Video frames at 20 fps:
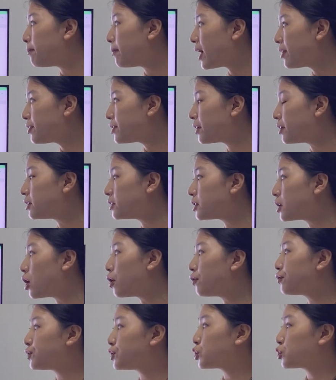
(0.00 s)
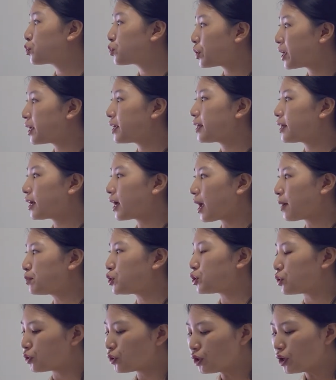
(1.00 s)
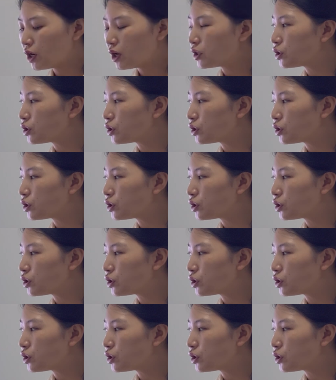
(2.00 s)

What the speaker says: method of screen capture.